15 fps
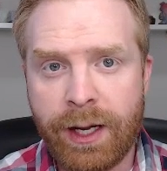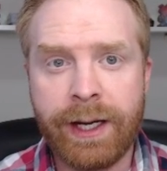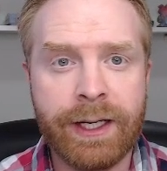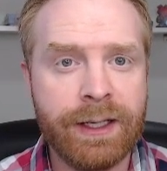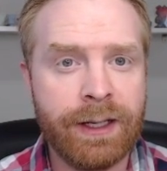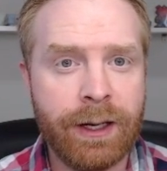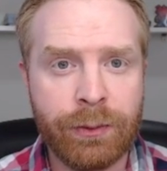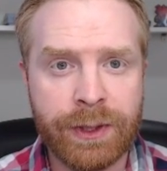I
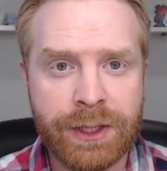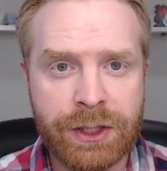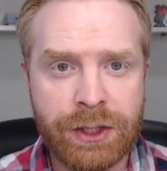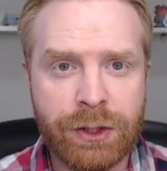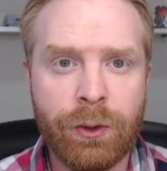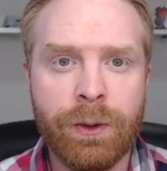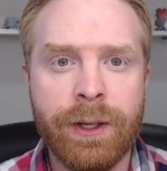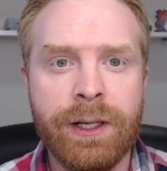can now
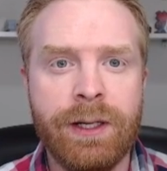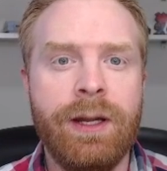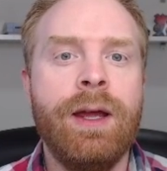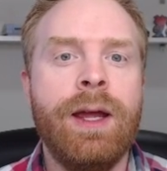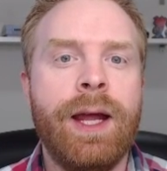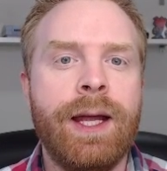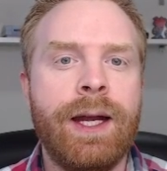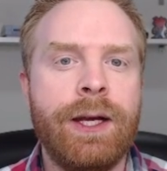restore it
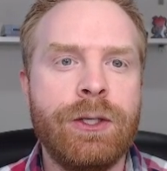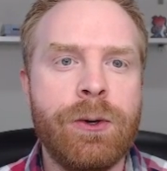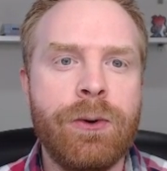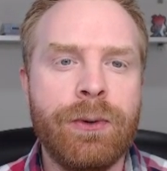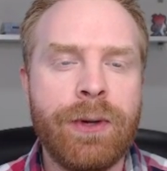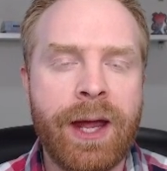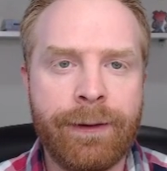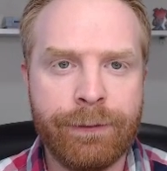and I
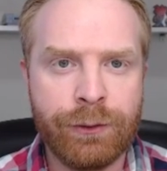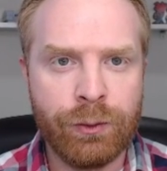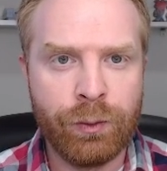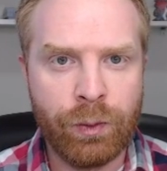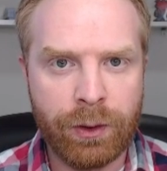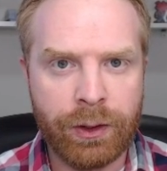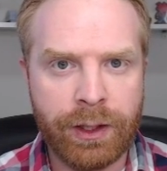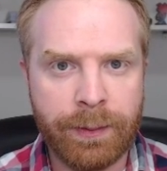don't have to
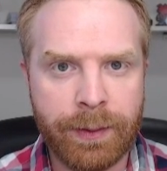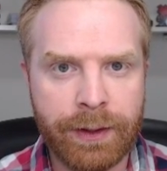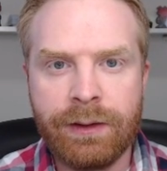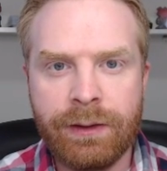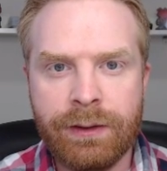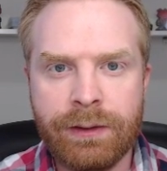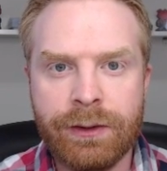worry about it.